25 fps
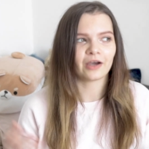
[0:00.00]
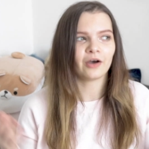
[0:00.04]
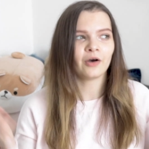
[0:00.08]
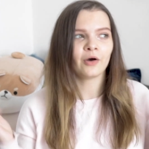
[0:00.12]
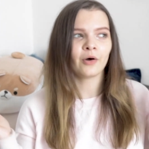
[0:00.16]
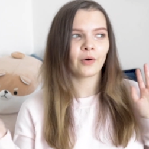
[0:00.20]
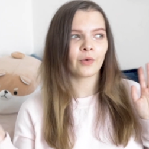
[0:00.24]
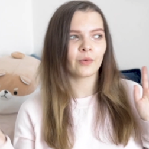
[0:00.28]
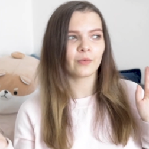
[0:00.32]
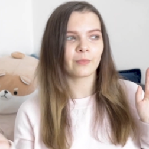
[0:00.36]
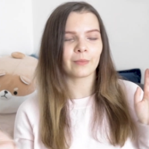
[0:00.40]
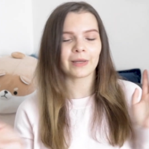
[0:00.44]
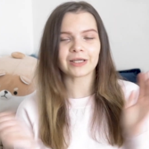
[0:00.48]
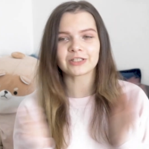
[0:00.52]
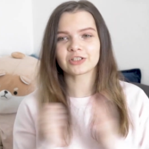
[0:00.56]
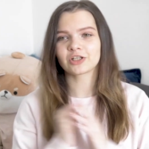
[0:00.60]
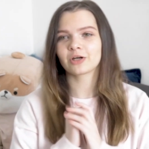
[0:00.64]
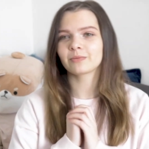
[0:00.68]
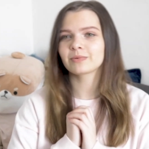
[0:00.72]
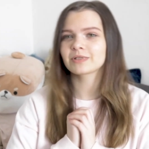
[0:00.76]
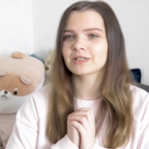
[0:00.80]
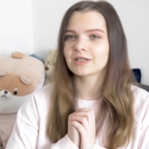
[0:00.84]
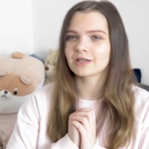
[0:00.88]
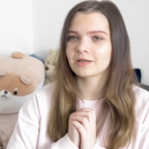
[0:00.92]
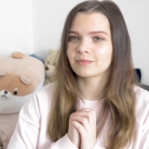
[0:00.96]
oh, my job
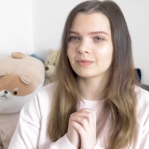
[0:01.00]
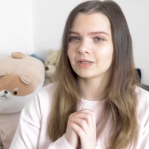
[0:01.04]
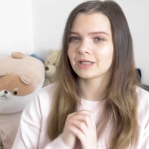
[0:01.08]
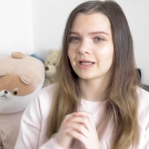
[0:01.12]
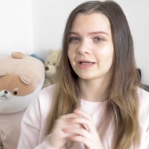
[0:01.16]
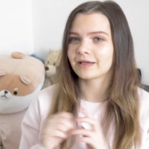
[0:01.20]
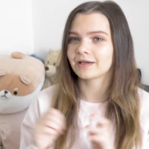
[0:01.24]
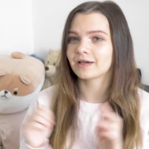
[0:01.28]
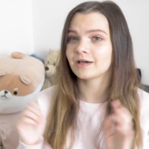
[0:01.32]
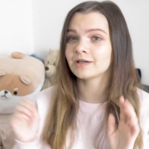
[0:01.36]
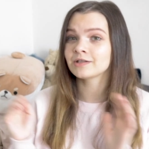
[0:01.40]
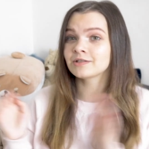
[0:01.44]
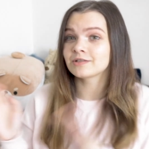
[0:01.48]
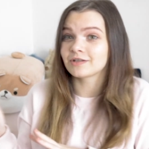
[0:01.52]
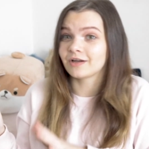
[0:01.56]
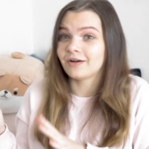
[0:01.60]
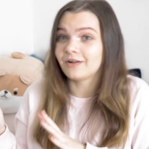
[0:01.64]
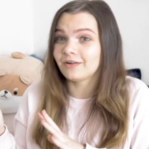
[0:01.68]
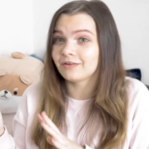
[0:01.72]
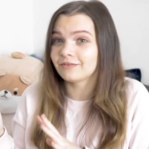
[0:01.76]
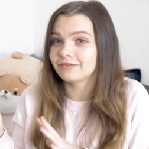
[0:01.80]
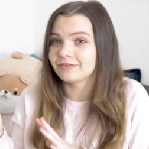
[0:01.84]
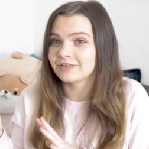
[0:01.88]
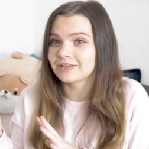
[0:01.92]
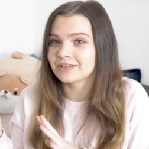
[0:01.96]
is gonna be like a
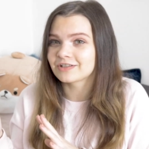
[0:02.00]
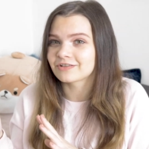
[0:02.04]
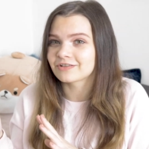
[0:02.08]
dolphin